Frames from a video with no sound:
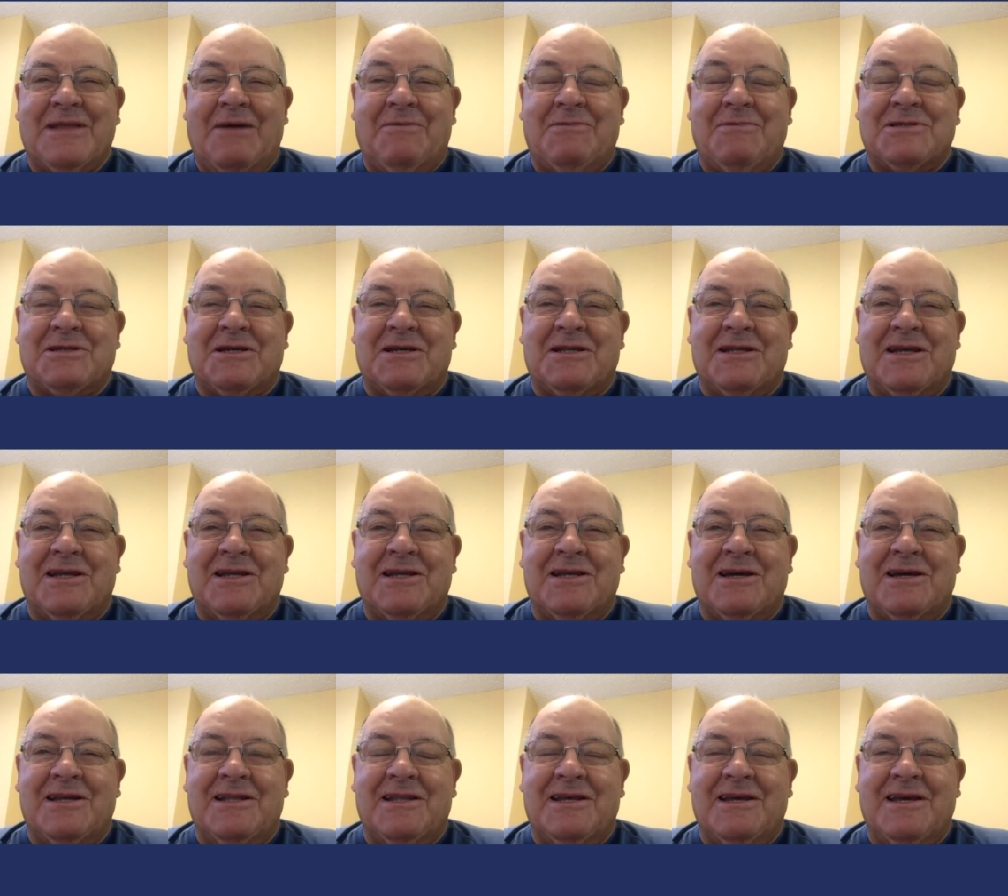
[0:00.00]
that was in
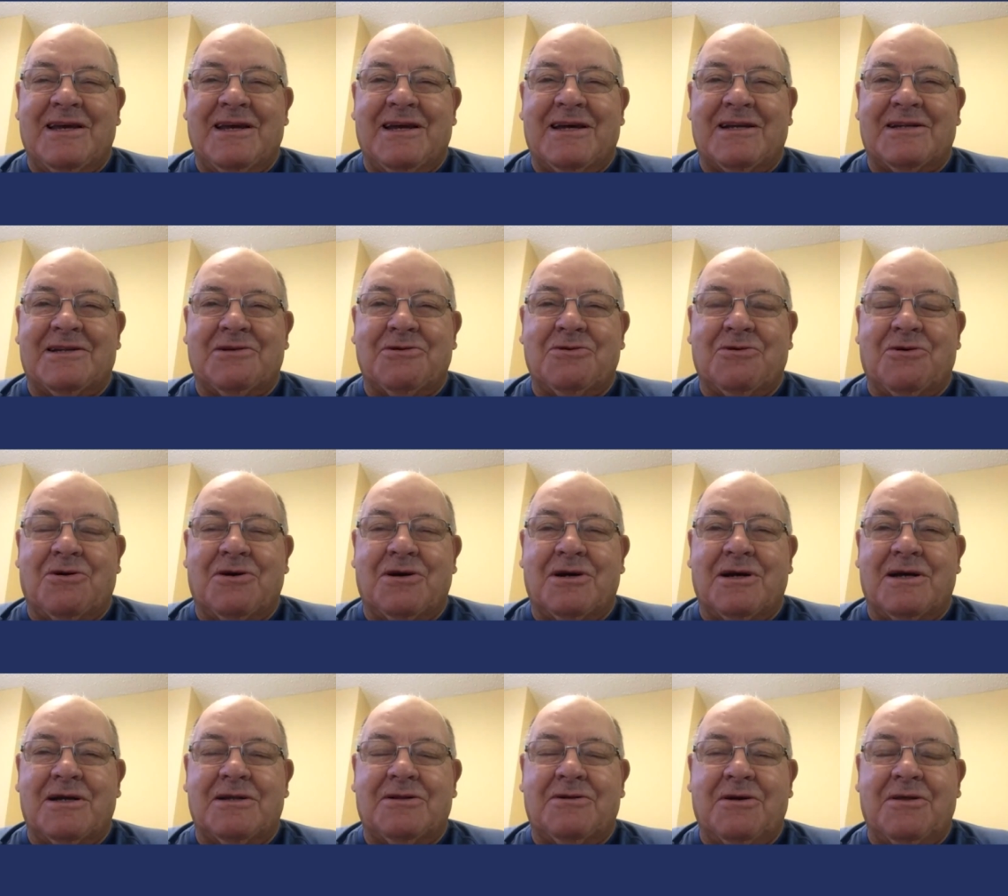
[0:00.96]
the in the uh,
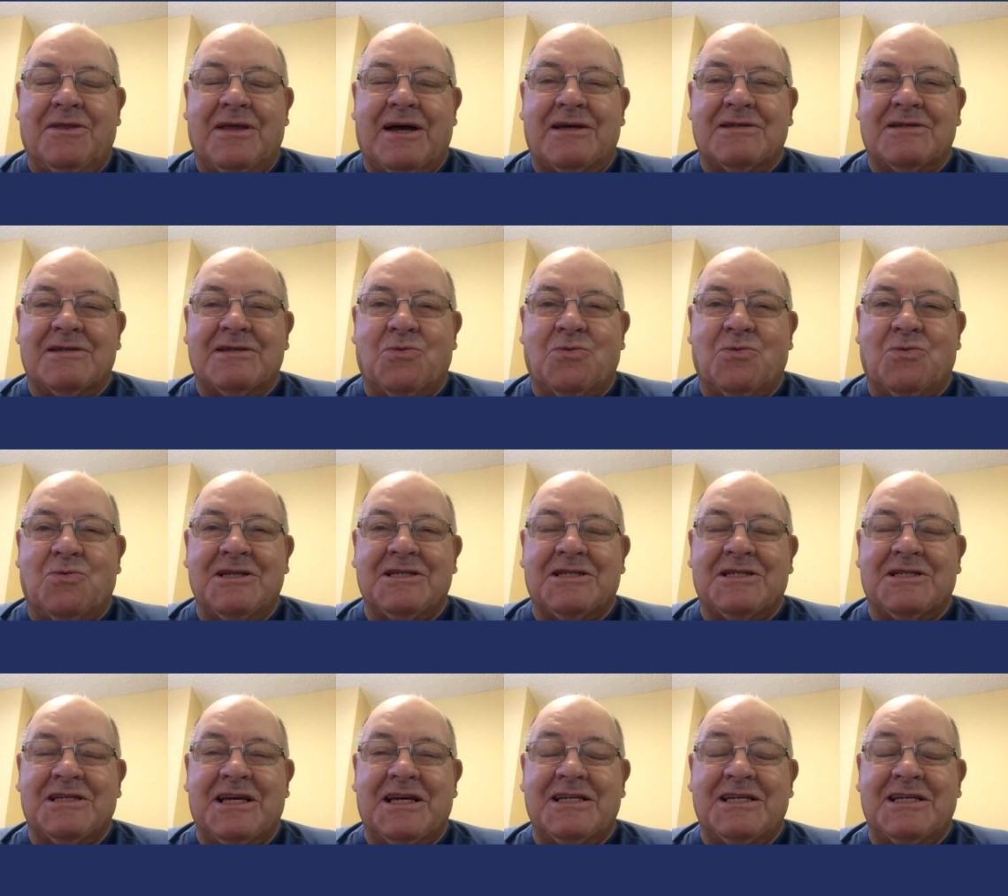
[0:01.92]
two, uh, 2001
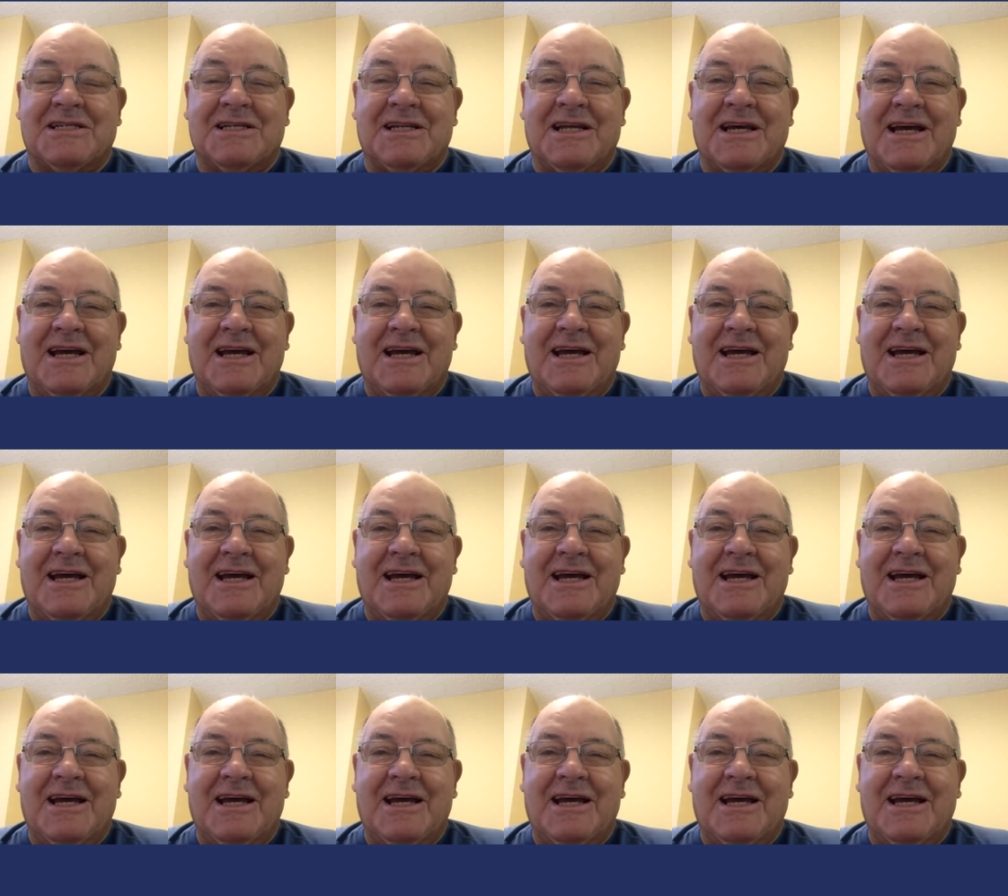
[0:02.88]
season,